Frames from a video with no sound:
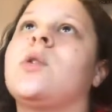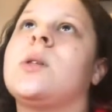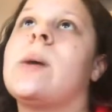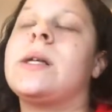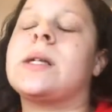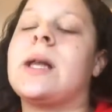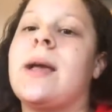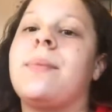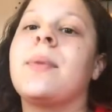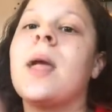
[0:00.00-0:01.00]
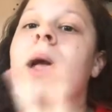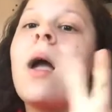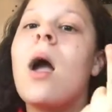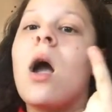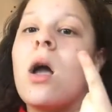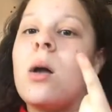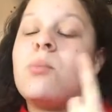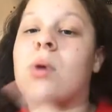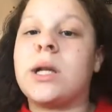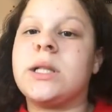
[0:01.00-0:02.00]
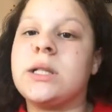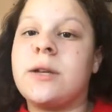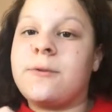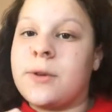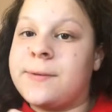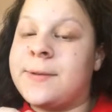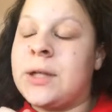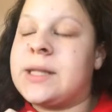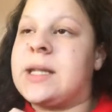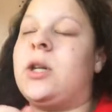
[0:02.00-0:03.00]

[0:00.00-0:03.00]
So it's basically practice different fonts